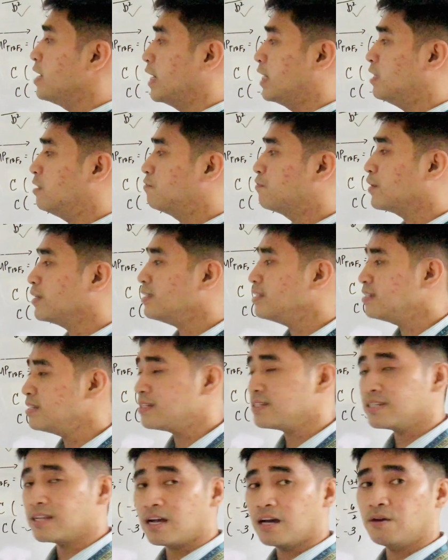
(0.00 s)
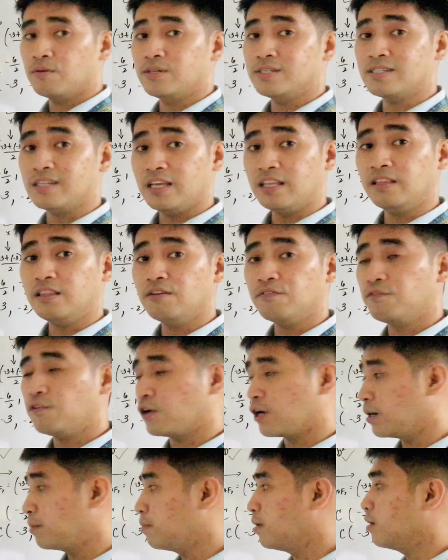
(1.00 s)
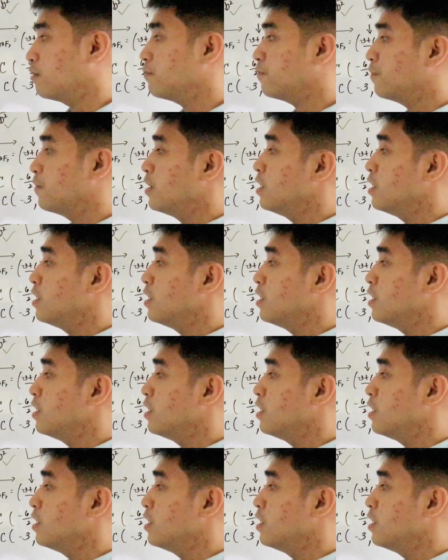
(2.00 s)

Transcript: And the vertices now is in the form of